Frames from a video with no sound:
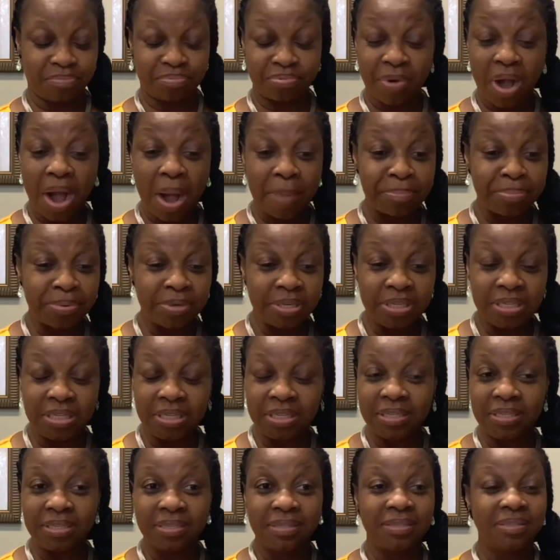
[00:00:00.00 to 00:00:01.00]

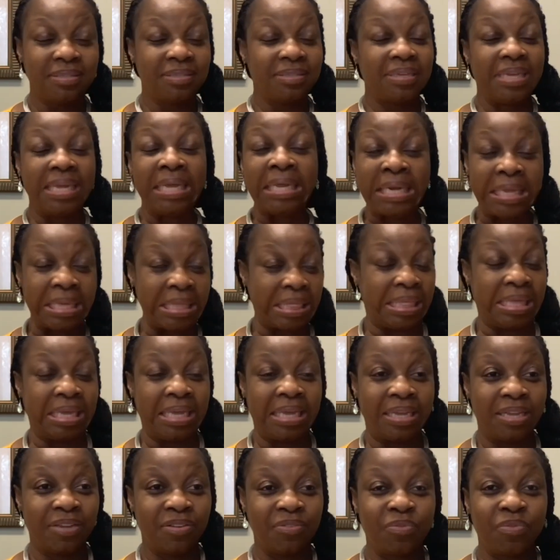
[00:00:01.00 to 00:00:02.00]
property,
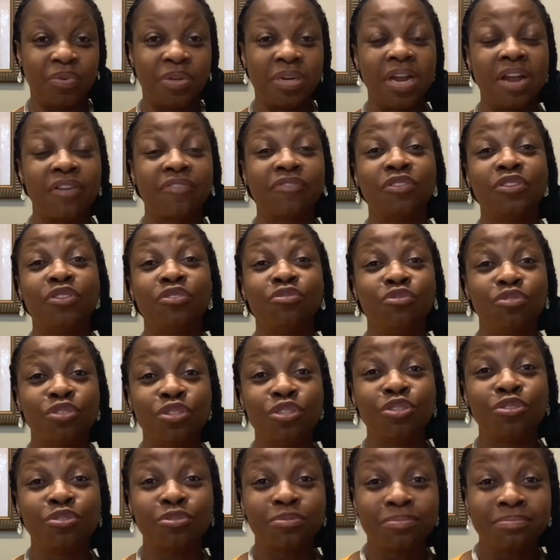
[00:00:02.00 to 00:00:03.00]
anything, whatever you
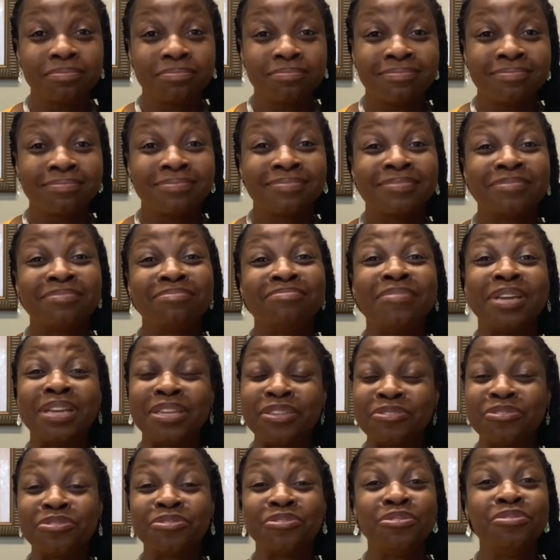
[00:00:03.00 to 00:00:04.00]
do, make
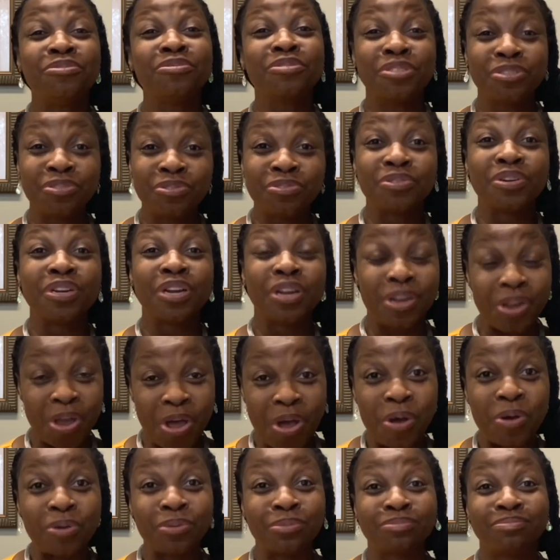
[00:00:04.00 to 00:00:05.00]
sure you can do it
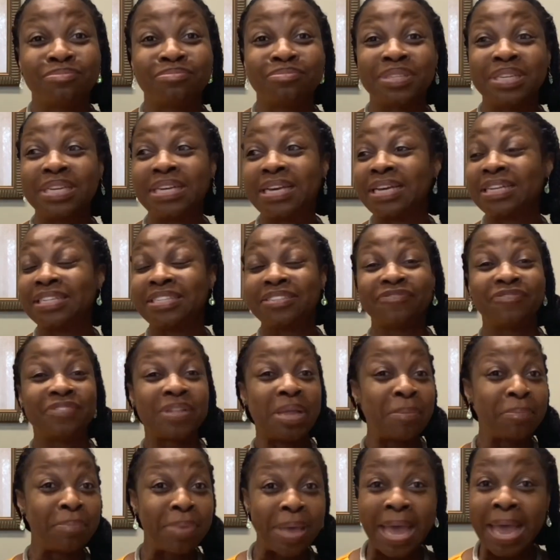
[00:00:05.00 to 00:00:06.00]
alone. Because if
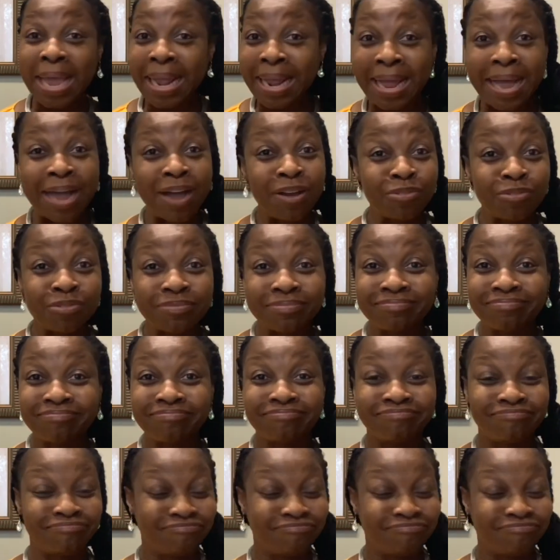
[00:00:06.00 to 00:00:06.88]
they back out,